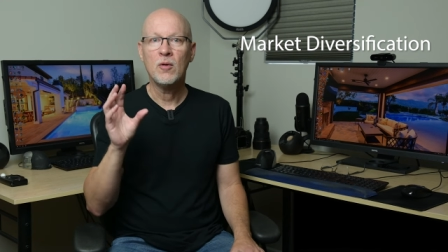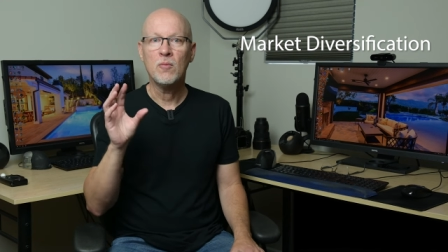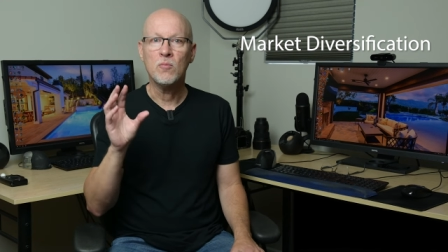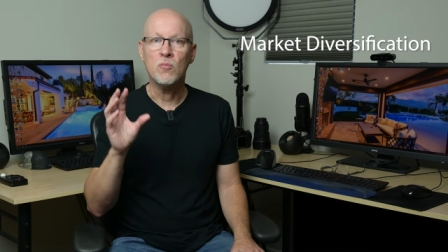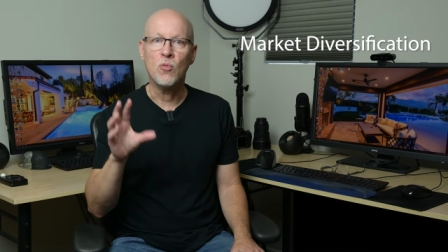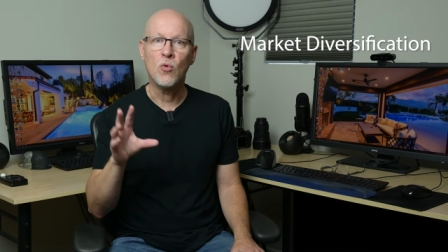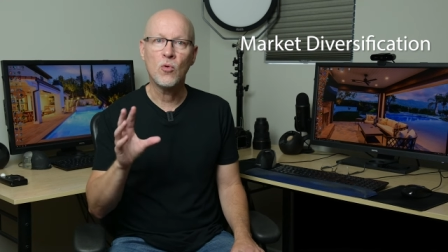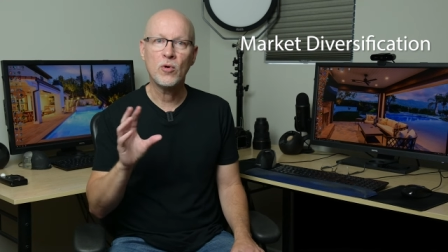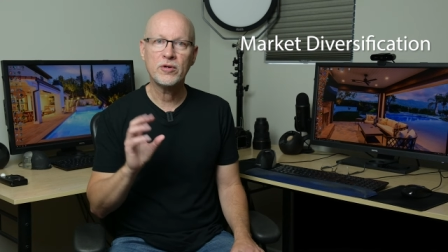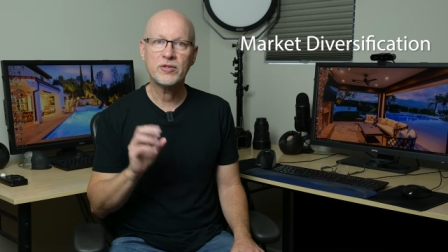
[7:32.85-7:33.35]

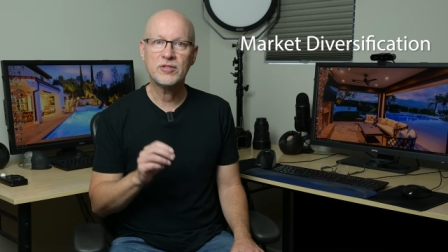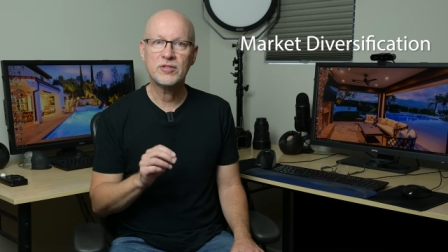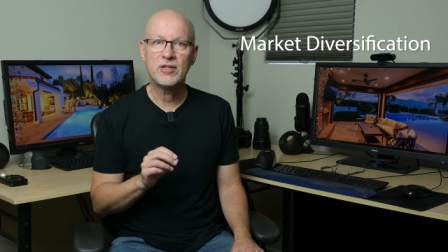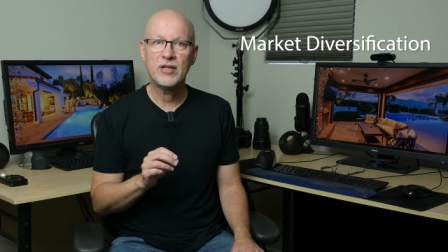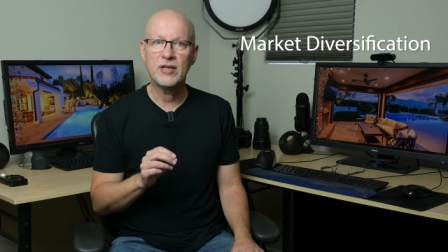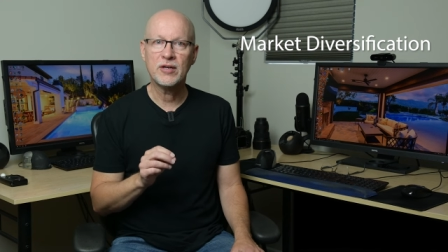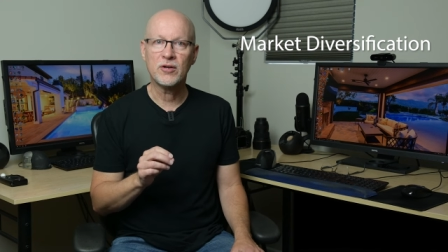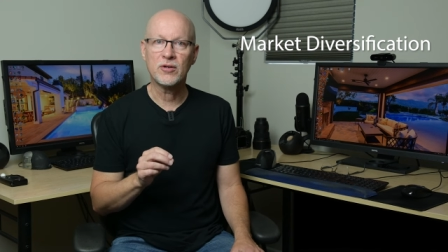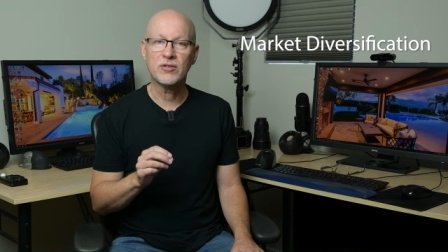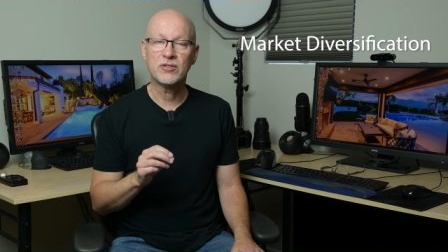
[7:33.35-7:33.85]
more
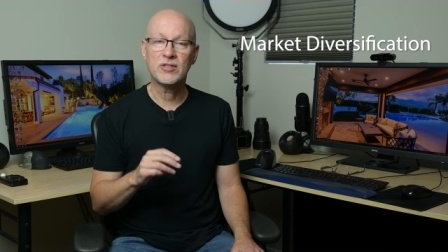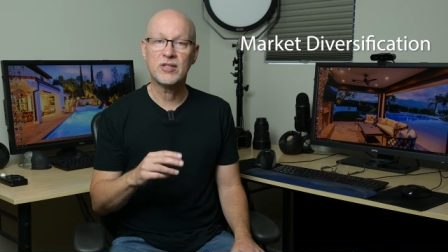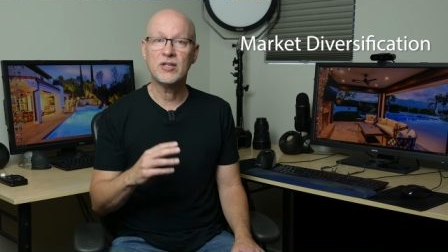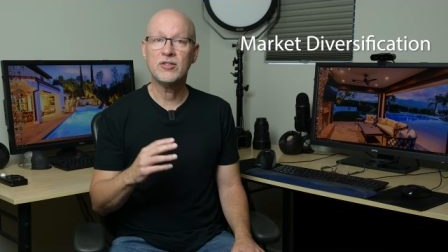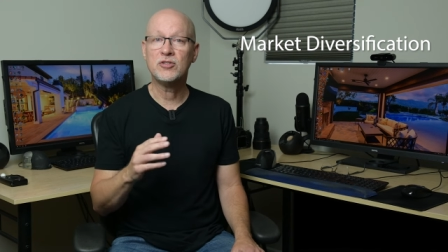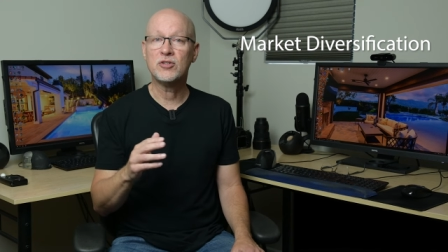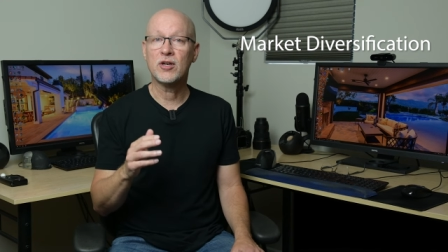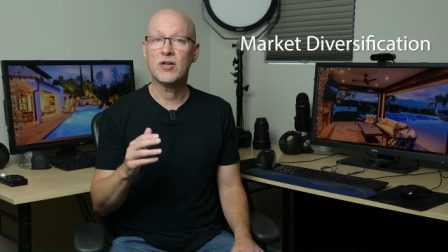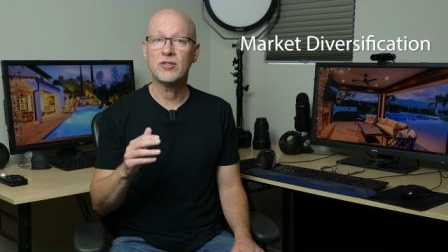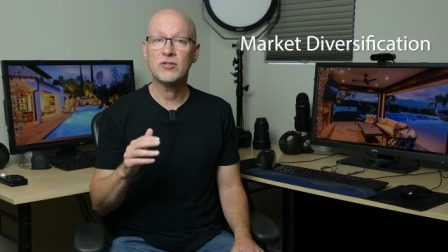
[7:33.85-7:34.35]
skills than
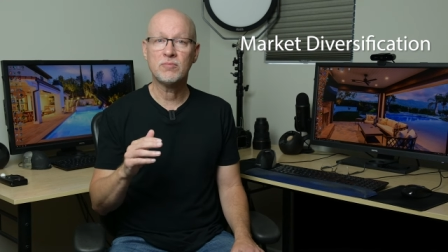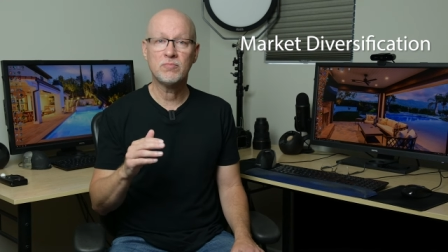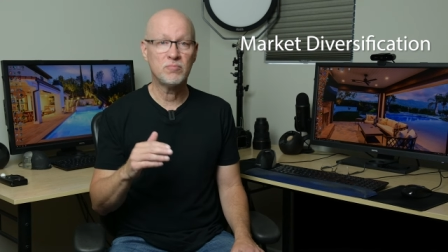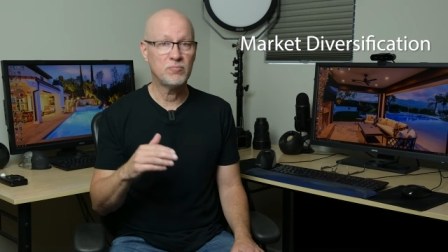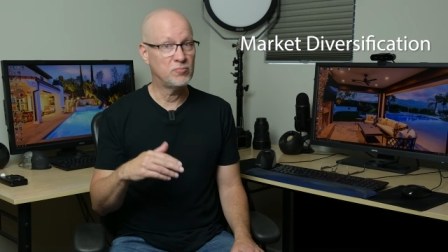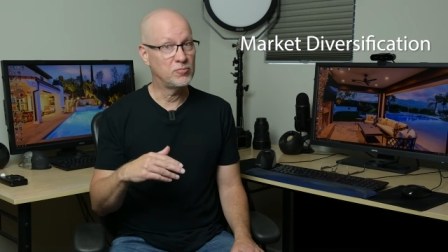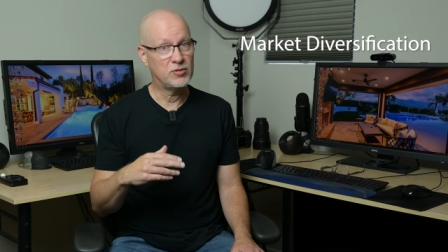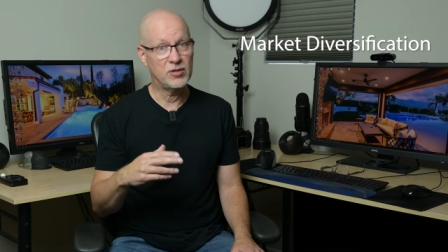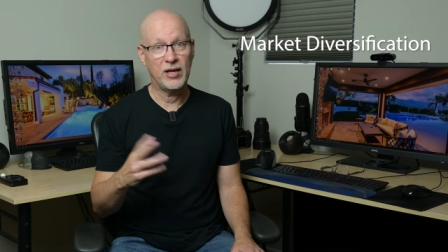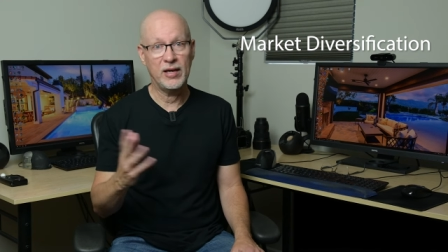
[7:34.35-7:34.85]
just
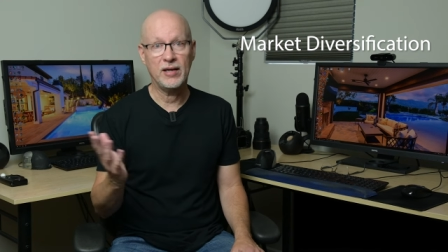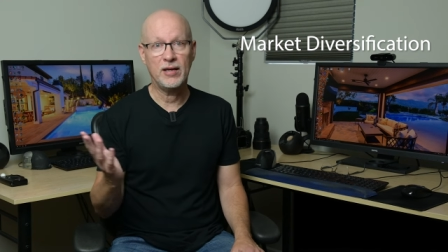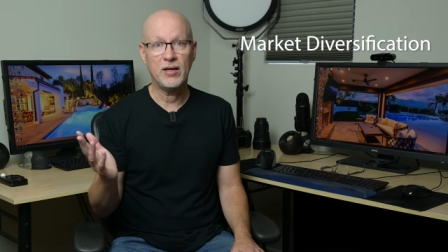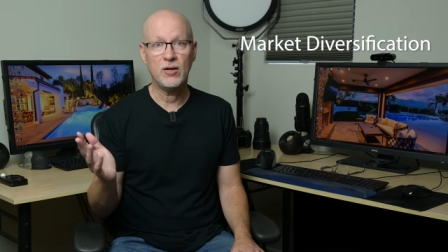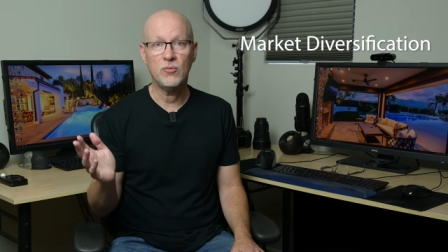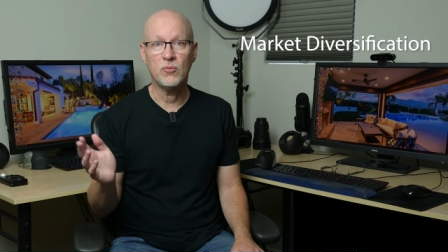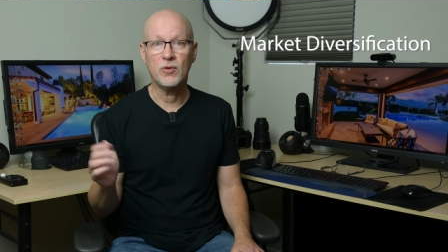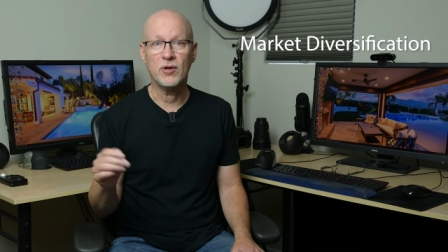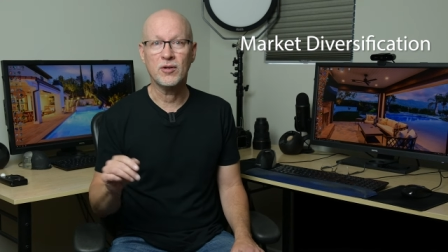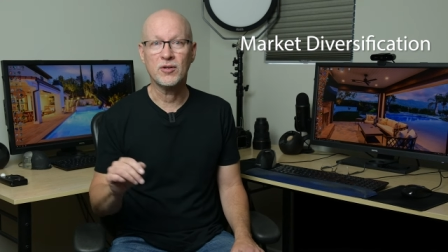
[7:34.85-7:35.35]

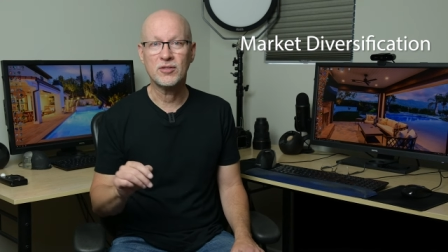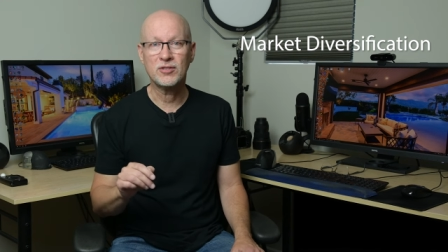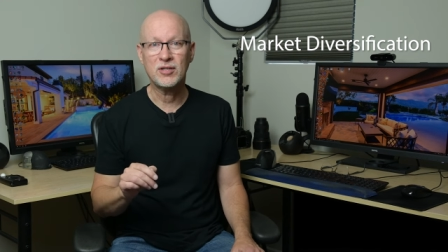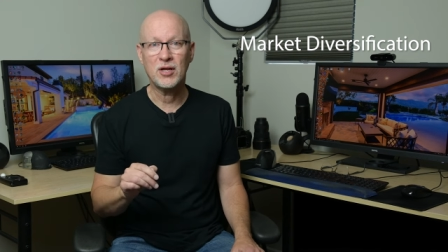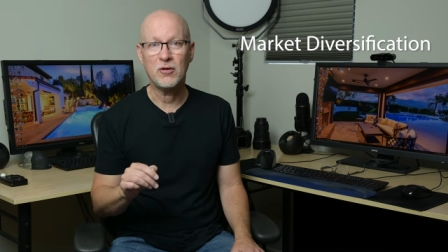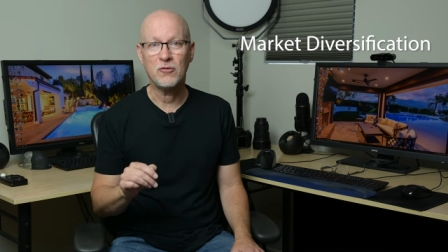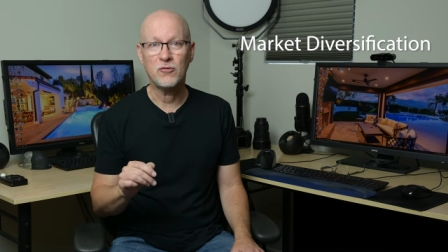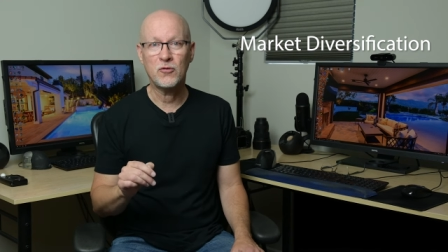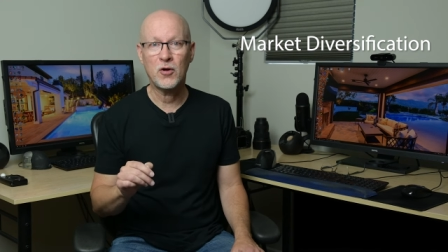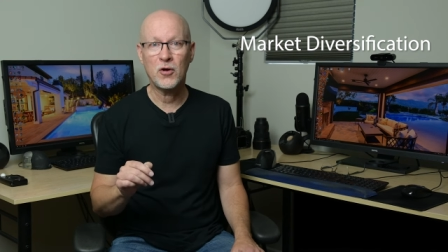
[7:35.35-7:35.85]
taking real
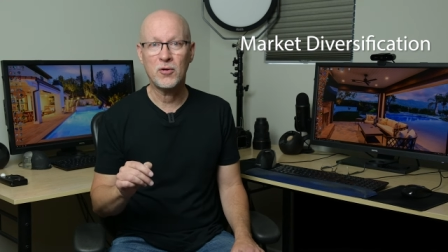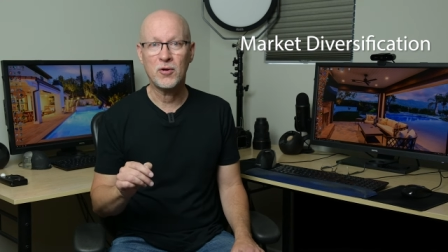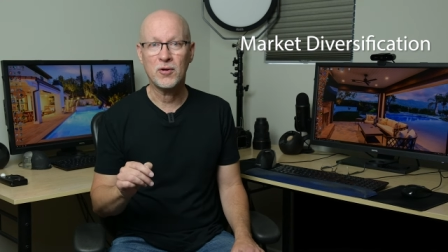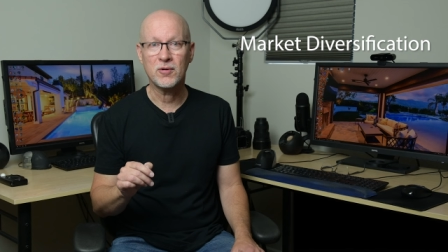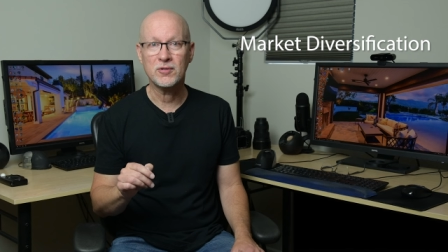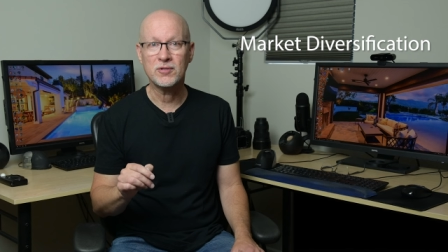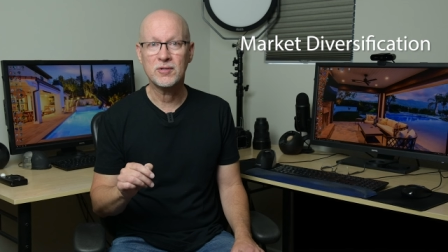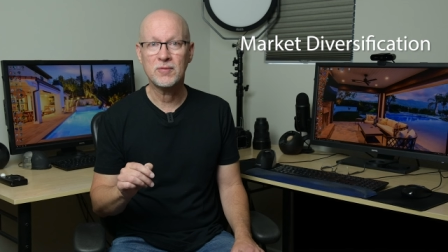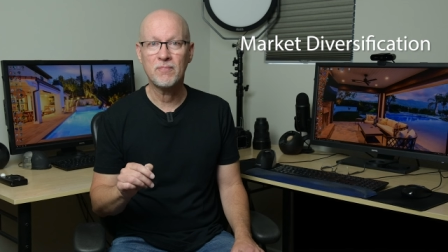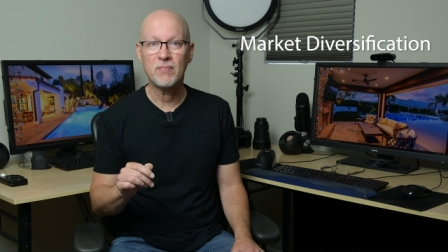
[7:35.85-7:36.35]
estate
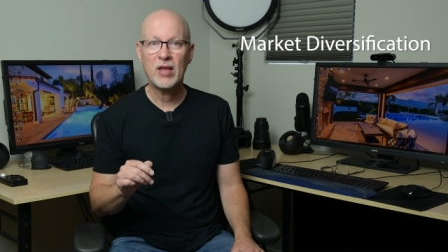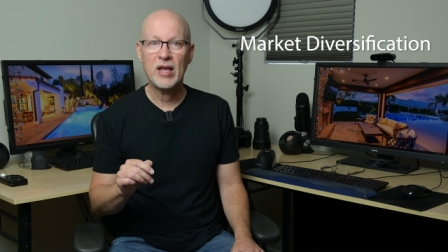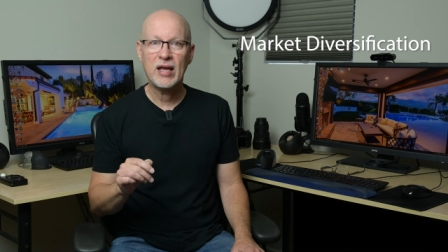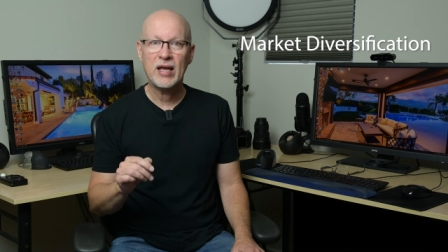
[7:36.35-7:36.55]
photos.